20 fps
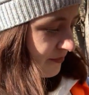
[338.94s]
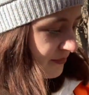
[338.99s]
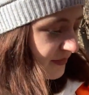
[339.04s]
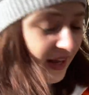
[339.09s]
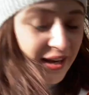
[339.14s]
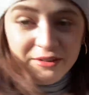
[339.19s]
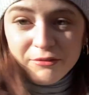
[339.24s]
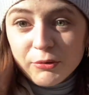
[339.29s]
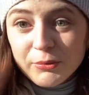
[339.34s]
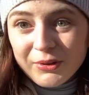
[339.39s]

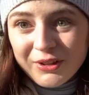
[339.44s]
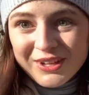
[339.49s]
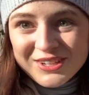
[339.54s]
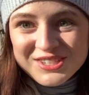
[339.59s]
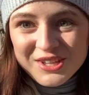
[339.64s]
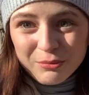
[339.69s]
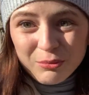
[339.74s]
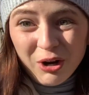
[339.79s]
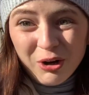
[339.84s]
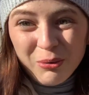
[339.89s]
I never
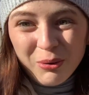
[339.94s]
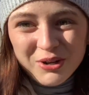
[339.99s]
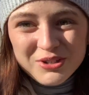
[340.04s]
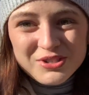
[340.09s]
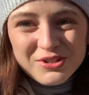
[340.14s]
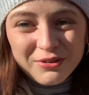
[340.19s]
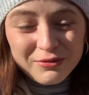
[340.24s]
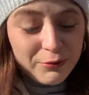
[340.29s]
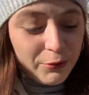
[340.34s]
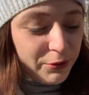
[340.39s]
realized that rock walls
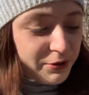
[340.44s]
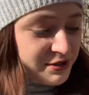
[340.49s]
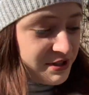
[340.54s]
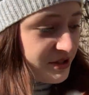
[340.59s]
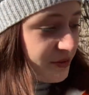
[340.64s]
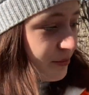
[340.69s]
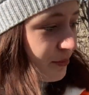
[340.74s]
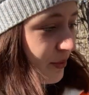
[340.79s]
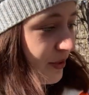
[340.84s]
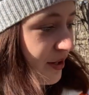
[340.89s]
in the
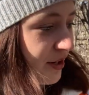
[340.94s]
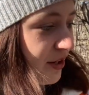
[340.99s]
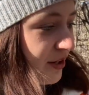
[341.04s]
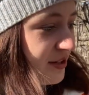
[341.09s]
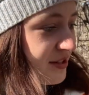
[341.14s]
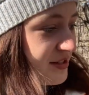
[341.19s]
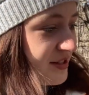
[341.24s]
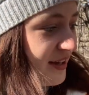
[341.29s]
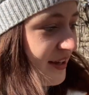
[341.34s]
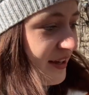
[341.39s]
forest were
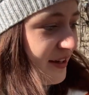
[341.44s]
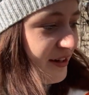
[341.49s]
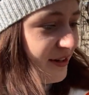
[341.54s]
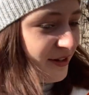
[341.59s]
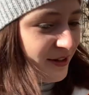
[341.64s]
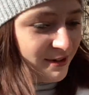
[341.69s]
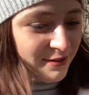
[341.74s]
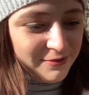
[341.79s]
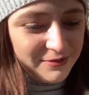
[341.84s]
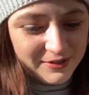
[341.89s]
a sign
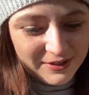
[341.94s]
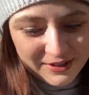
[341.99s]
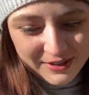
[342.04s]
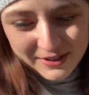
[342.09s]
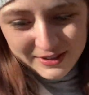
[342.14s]
of,